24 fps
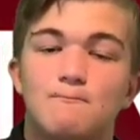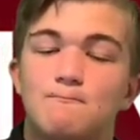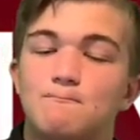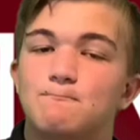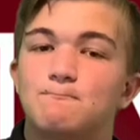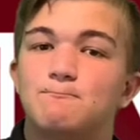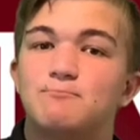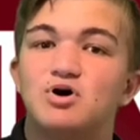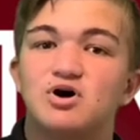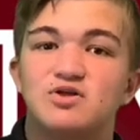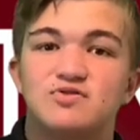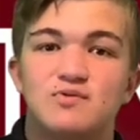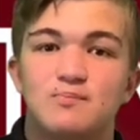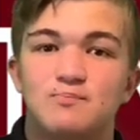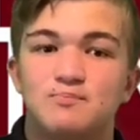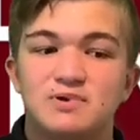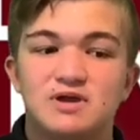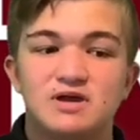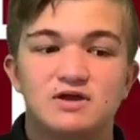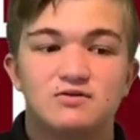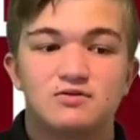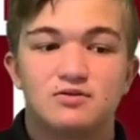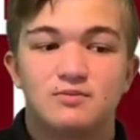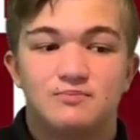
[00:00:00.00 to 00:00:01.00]
But the
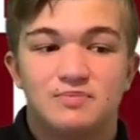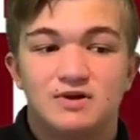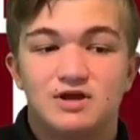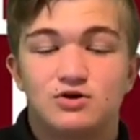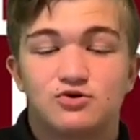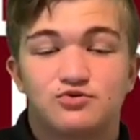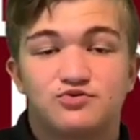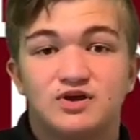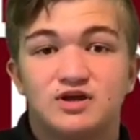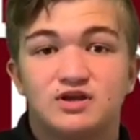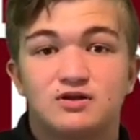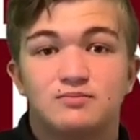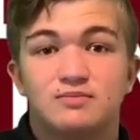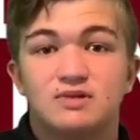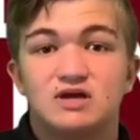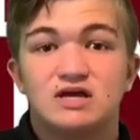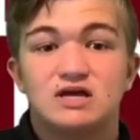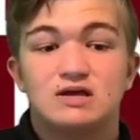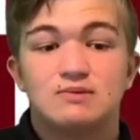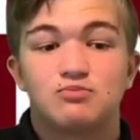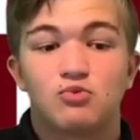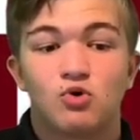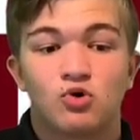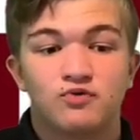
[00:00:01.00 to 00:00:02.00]
bigger thing to me,
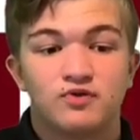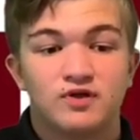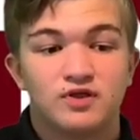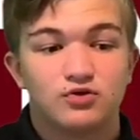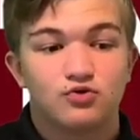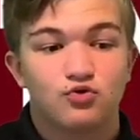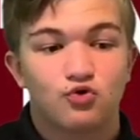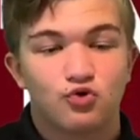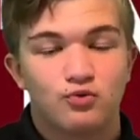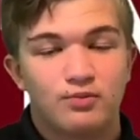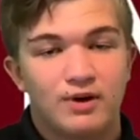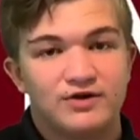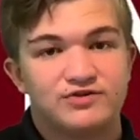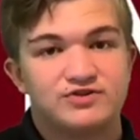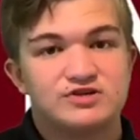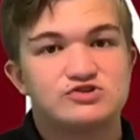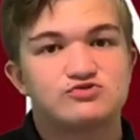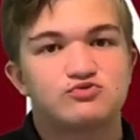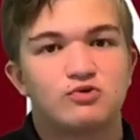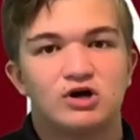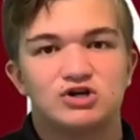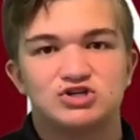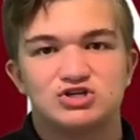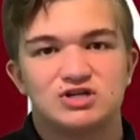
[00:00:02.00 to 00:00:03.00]
more than the quarterback
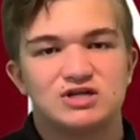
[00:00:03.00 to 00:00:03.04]
situation,